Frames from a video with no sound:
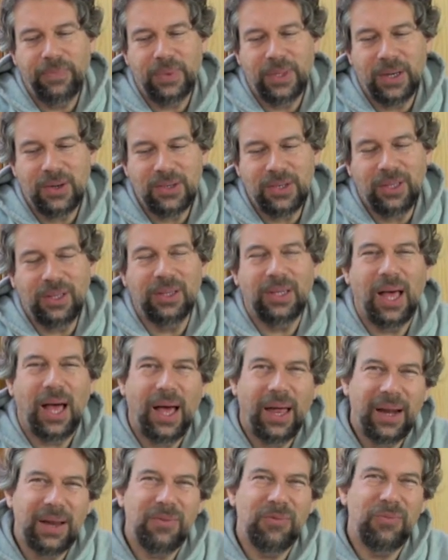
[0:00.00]
There's a
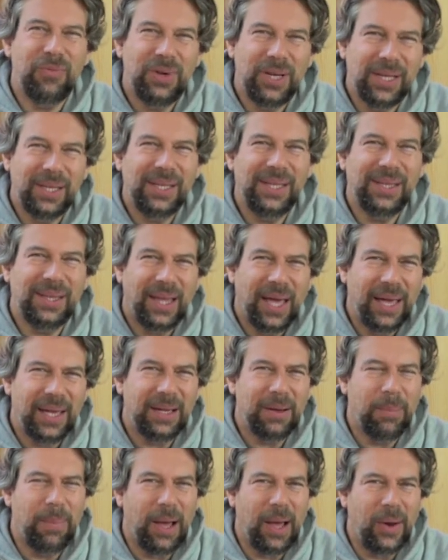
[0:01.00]
lot I really
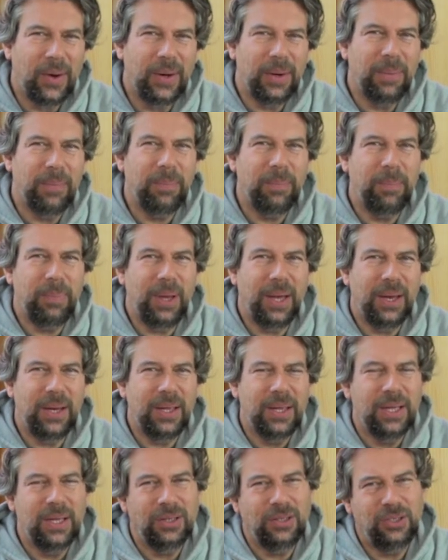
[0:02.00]
like about it,
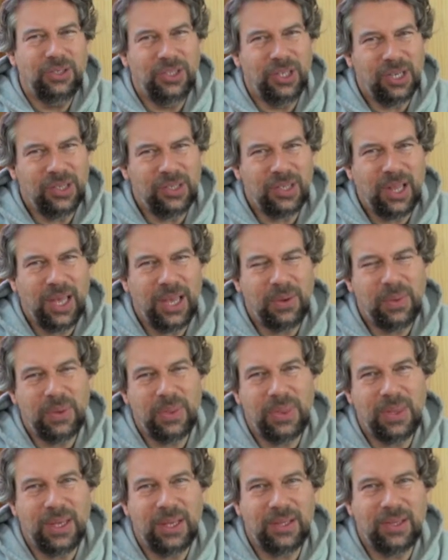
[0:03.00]
but just like
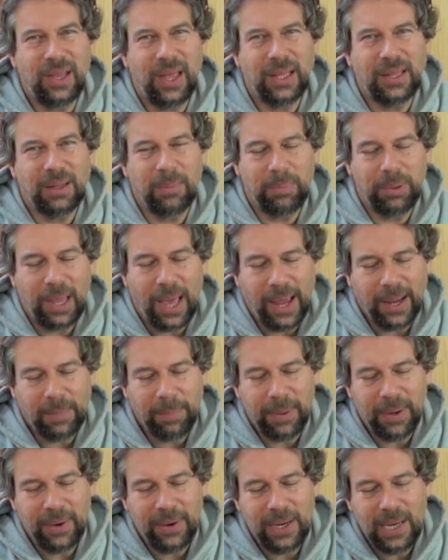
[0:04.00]
with things like the
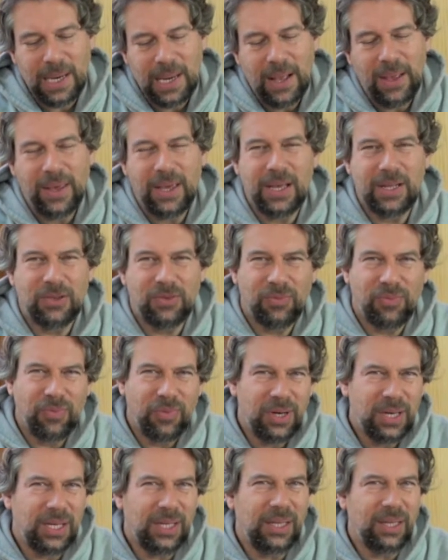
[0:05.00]
BlackBerry, it's
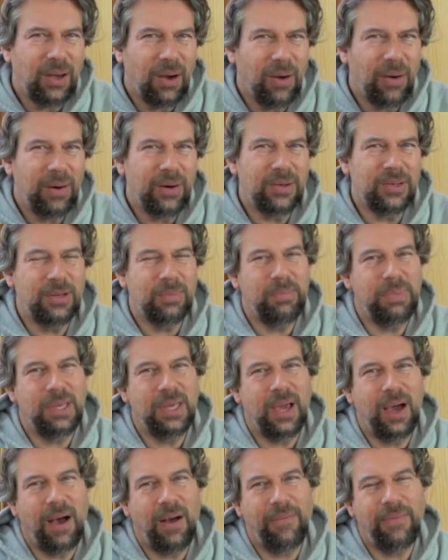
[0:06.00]
really hard to
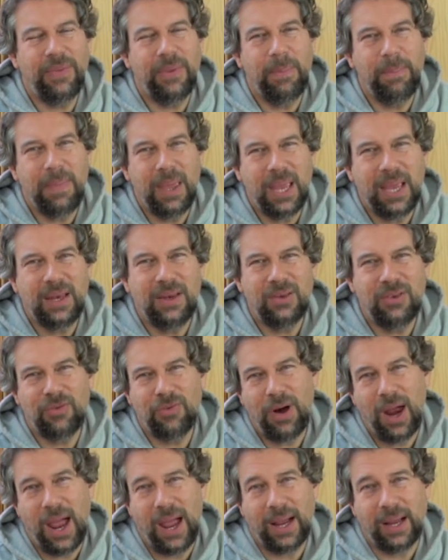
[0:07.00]
be off the main
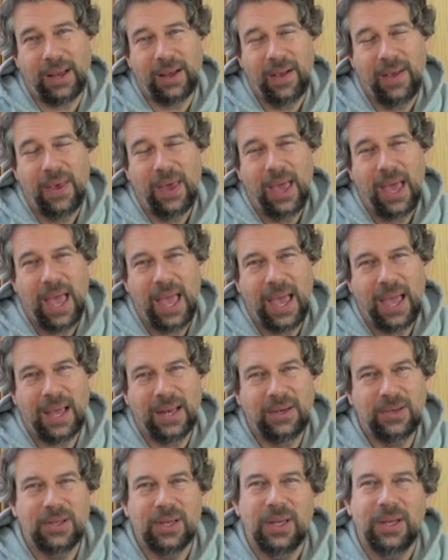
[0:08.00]
track.
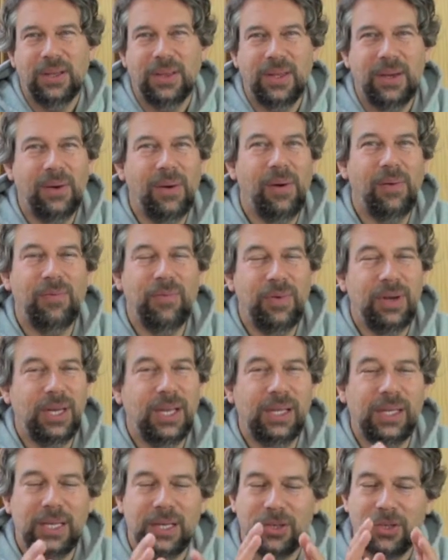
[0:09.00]
And there are
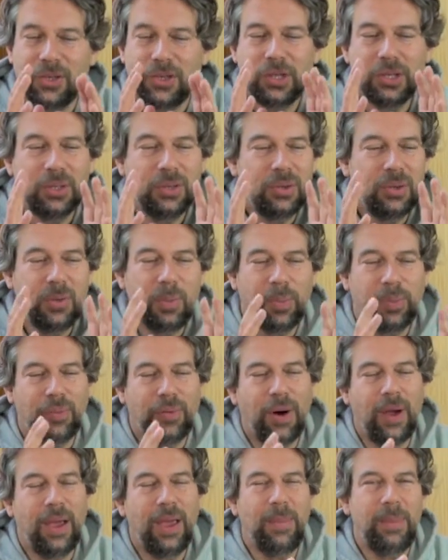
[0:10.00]
really two
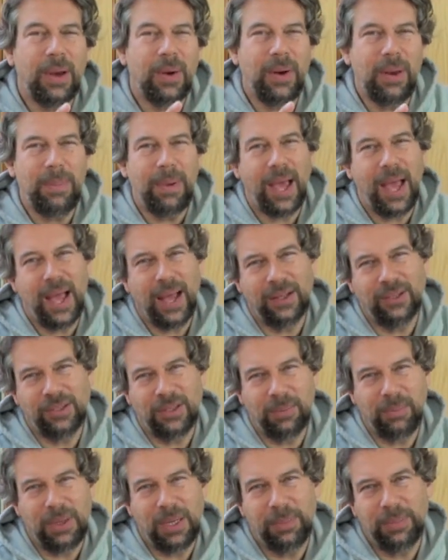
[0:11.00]
primary paths
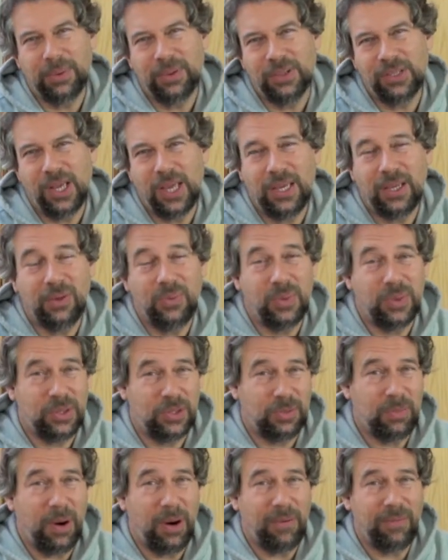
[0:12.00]
that people are taking with
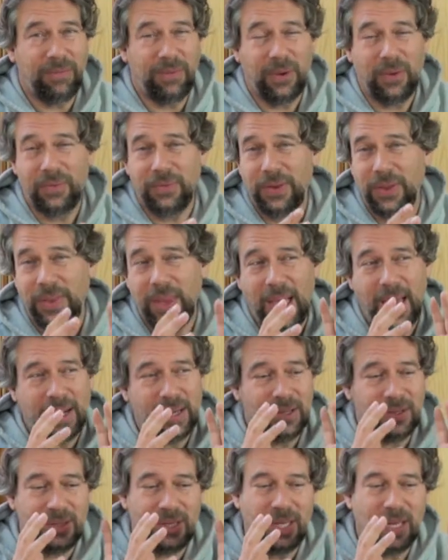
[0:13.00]
smartphones, and that
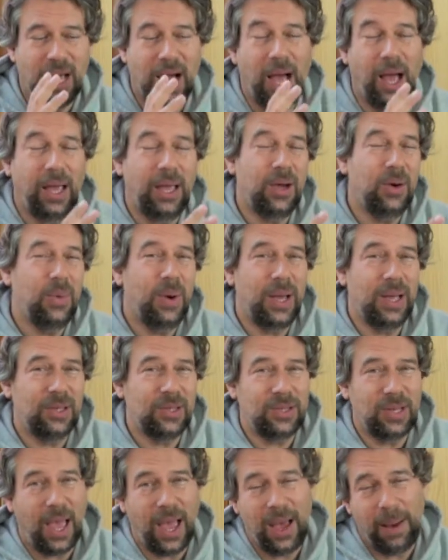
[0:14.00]
is the
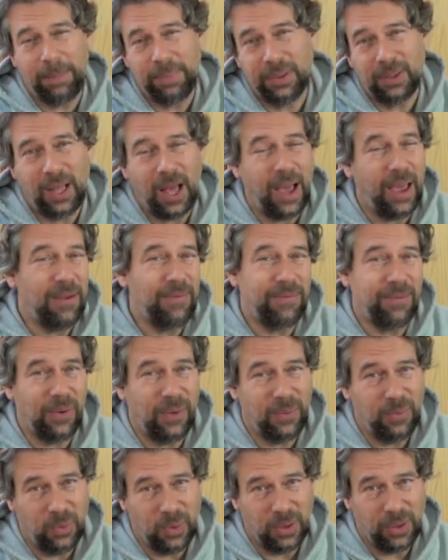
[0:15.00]
iOS, Apple
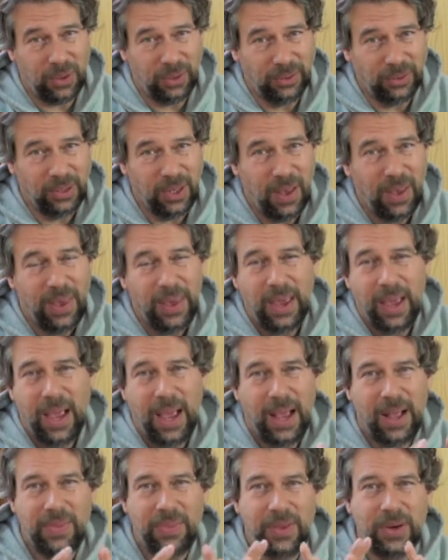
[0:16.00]
iPhone world,
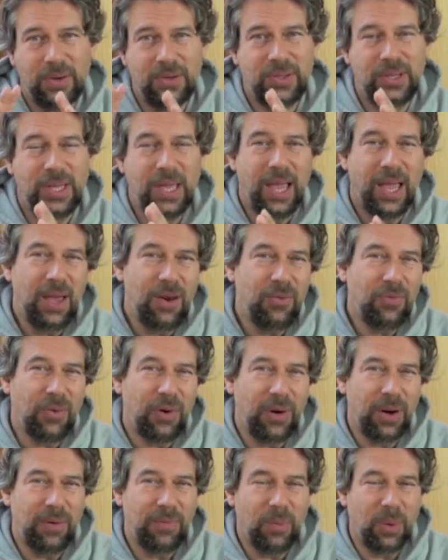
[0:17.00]
and there's the
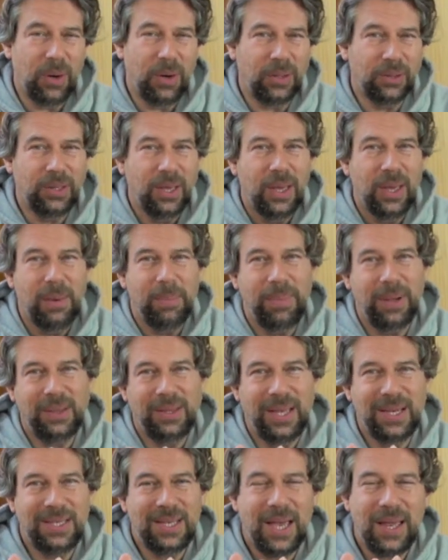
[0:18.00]
Android world,
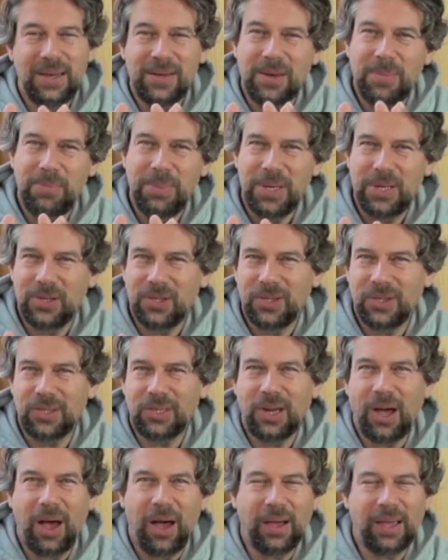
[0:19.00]
but they tend to be
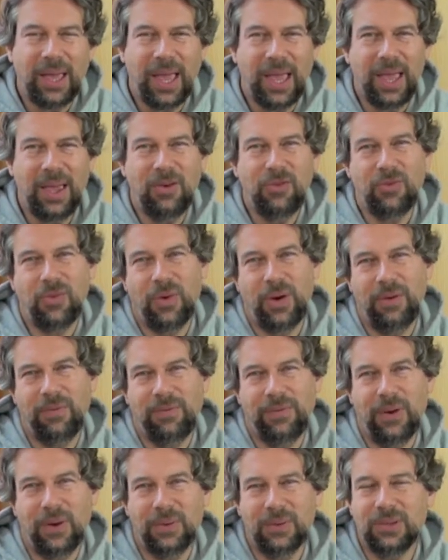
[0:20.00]
stock Android
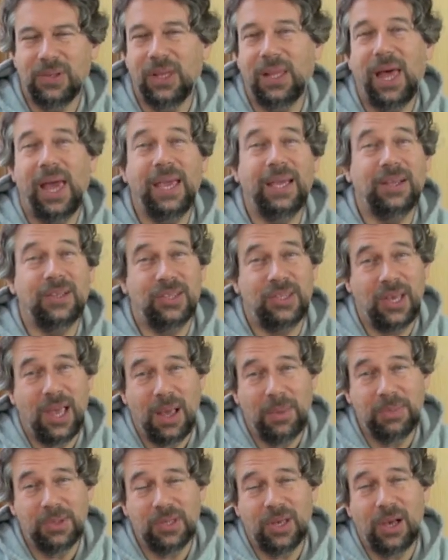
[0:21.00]
phones like
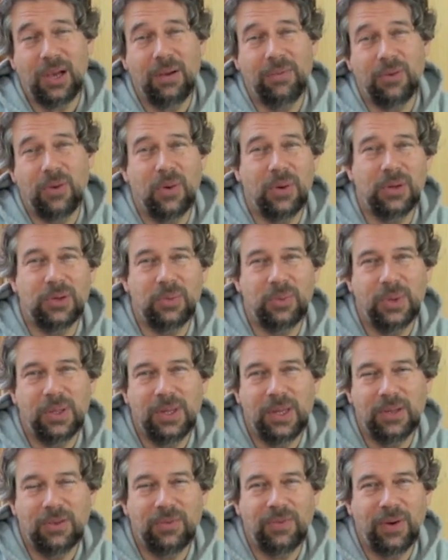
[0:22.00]
Samsung, of course,
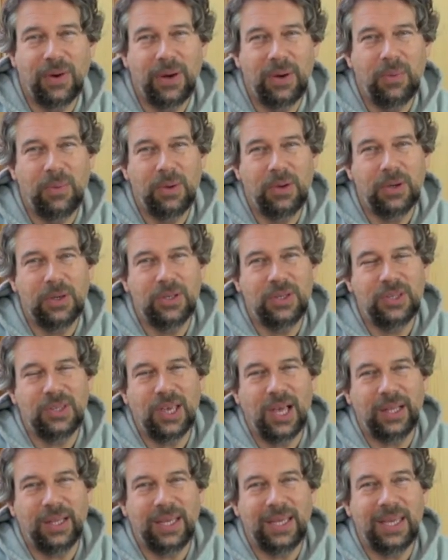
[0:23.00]
with its very good
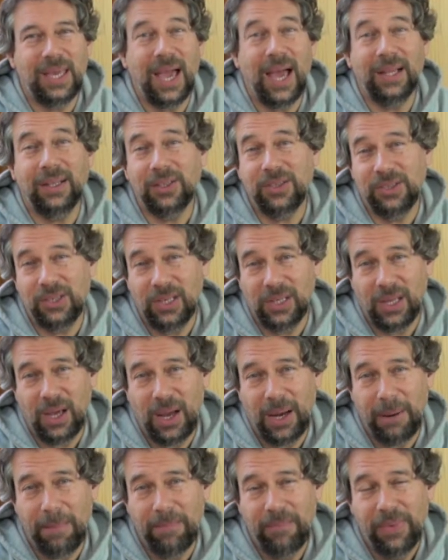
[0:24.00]
selling Galaxy
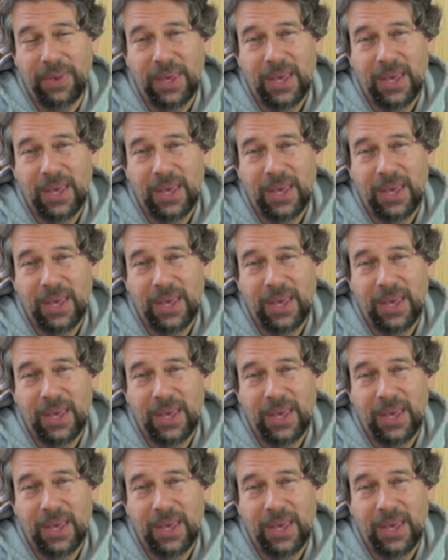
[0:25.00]
line.